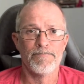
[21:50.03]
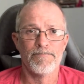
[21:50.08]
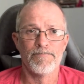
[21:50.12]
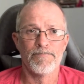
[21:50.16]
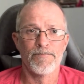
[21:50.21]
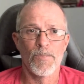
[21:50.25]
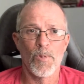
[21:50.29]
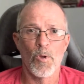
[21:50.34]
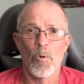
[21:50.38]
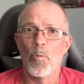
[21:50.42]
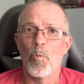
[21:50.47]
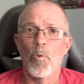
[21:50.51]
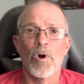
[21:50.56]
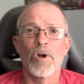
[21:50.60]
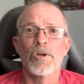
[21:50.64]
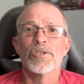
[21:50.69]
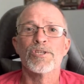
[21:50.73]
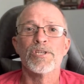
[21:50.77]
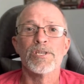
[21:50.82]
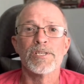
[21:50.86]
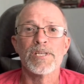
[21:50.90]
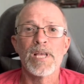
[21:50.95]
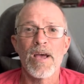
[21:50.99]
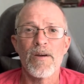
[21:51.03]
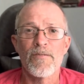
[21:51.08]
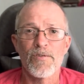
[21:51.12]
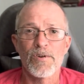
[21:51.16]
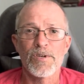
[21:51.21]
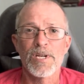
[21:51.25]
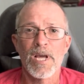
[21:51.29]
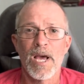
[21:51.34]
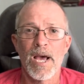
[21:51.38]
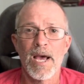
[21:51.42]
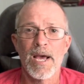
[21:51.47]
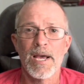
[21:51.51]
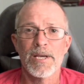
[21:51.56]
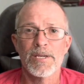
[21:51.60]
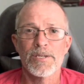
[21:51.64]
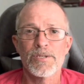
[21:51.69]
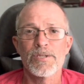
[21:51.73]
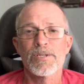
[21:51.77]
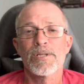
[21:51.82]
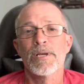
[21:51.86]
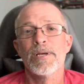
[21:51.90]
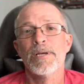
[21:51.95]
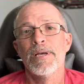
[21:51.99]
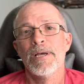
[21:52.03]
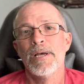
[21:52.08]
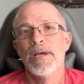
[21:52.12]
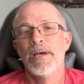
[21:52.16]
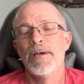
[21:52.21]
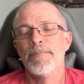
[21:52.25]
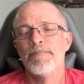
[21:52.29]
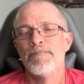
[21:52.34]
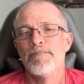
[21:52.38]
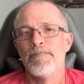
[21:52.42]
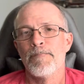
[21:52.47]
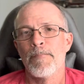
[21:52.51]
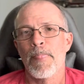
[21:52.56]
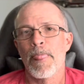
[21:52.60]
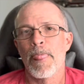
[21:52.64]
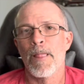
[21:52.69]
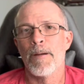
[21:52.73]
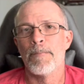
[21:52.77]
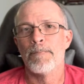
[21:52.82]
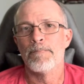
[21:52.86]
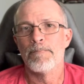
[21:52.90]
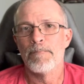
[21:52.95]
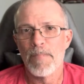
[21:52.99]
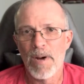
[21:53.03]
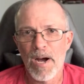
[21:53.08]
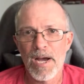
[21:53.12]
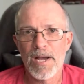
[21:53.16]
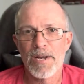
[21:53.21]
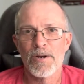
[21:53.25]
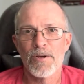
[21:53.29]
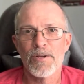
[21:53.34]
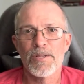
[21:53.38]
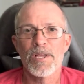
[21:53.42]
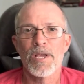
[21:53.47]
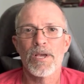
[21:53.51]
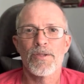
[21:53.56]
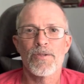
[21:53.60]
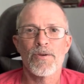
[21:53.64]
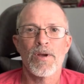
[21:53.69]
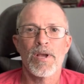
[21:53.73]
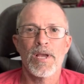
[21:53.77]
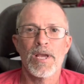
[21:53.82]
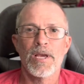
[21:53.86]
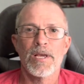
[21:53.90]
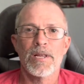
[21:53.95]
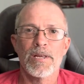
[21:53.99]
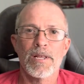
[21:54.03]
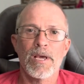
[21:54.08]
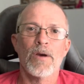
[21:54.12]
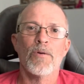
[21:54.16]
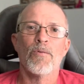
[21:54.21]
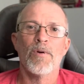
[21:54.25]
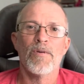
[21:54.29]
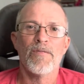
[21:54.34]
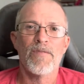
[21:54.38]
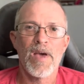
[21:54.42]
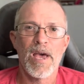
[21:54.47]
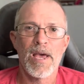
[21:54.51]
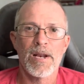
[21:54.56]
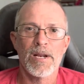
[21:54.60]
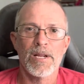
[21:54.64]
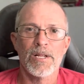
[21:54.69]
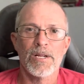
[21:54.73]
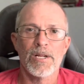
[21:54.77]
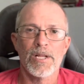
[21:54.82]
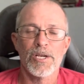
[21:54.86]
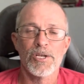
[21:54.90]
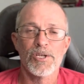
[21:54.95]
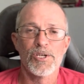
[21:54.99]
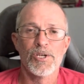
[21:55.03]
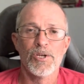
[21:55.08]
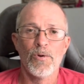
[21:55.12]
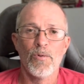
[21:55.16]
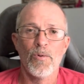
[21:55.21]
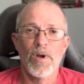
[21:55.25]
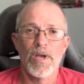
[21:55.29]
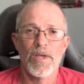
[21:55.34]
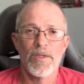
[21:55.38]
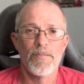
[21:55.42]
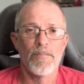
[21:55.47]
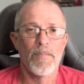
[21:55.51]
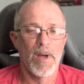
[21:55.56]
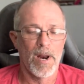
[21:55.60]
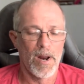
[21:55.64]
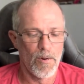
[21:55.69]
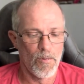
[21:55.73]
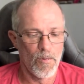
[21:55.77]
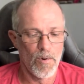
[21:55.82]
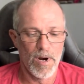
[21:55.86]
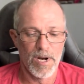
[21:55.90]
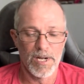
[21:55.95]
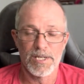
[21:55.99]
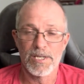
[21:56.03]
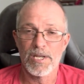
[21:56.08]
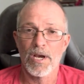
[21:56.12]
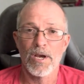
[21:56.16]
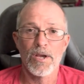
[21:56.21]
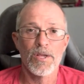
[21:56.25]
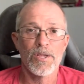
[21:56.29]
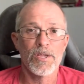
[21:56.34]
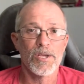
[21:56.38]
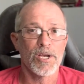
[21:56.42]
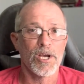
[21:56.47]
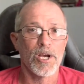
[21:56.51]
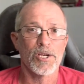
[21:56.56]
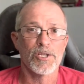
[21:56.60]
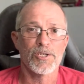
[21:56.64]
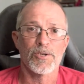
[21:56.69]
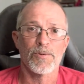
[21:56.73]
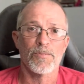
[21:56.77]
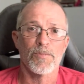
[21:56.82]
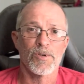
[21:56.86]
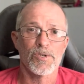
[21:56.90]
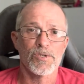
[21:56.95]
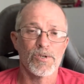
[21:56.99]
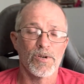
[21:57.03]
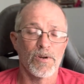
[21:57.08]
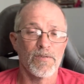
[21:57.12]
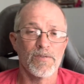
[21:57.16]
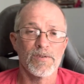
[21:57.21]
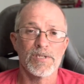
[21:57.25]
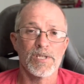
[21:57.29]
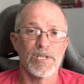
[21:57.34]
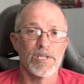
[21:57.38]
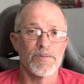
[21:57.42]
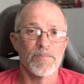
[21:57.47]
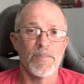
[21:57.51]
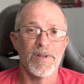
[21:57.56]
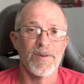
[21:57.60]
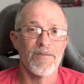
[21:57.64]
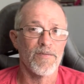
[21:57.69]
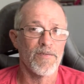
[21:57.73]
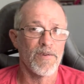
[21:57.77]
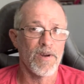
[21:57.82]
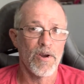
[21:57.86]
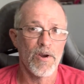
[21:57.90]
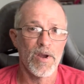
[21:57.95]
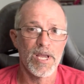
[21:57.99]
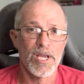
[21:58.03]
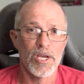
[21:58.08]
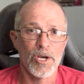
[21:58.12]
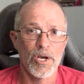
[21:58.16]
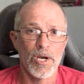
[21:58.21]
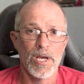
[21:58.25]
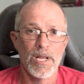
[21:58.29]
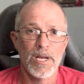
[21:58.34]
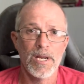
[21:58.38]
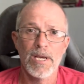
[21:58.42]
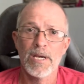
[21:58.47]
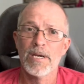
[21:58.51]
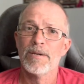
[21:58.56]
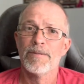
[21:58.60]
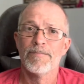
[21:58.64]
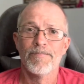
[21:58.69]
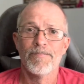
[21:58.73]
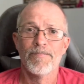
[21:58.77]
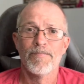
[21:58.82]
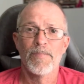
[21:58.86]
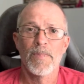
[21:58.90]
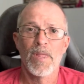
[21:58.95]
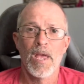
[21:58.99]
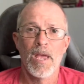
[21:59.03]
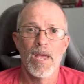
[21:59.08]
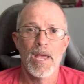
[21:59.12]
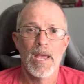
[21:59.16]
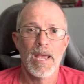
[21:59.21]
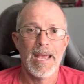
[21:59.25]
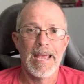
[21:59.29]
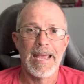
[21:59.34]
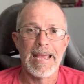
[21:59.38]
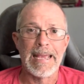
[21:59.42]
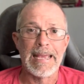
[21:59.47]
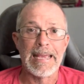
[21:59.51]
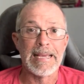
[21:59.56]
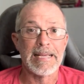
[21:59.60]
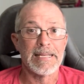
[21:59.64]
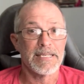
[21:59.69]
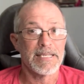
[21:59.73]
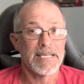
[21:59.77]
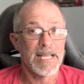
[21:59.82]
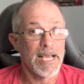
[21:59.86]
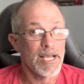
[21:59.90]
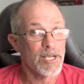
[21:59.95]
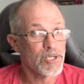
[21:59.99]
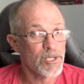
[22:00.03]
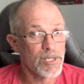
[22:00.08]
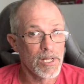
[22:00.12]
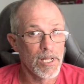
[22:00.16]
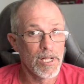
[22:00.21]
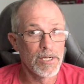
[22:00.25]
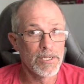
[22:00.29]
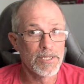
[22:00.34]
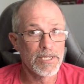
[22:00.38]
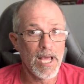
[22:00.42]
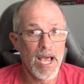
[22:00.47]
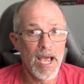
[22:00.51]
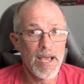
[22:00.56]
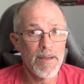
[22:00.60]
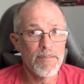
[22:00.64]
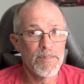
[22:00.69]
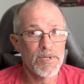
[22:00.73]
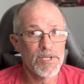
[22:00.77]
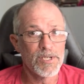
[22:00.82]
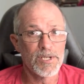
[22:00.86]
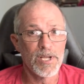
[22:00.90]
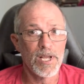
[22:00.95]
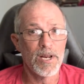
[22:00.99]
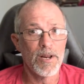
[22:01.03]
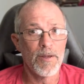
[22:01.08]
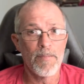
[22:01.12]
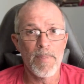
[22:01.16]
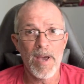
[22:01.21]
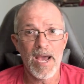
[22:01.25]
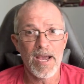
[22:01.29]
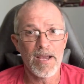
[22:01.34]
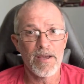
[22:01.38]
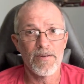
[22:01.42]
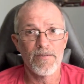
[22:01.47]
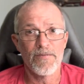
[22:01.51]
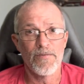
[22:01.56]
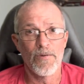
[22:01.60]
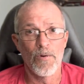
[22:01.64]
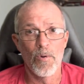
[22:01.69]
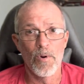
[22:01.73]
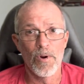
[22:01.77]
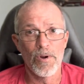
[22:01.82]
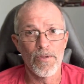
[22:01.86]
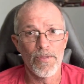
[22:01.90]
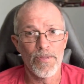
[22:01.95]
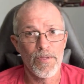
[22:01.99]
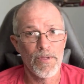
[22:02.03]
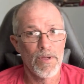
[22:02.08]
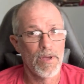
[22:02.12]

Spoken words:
it works as advertised. Mine, on the other hand, we've had a little issue with, but I want to tell you the customer service has been very good. It takes a little time to send it back and forth.